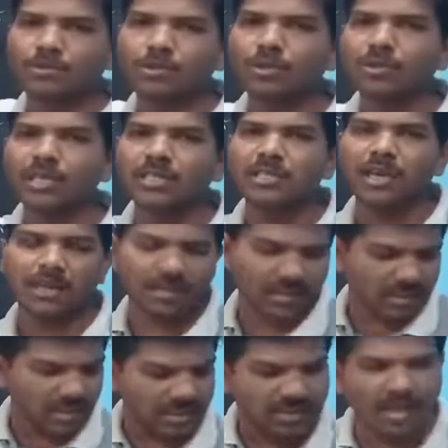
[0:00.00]
So these
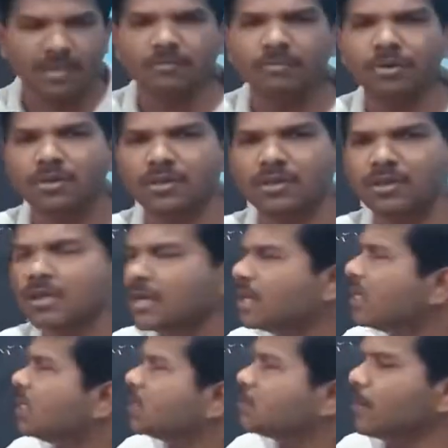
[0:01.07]
are about
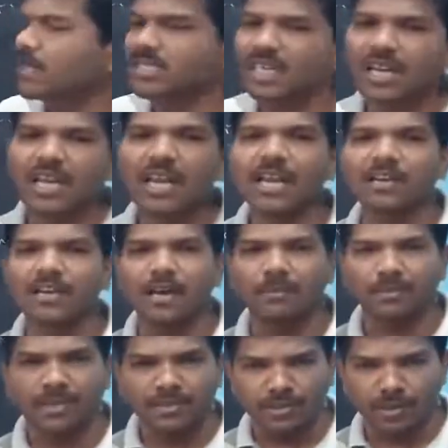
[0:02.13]
special
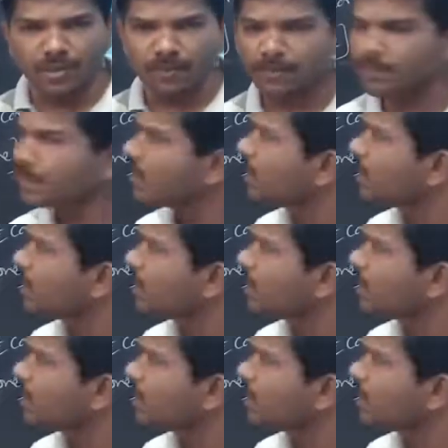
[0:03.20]
economic zone.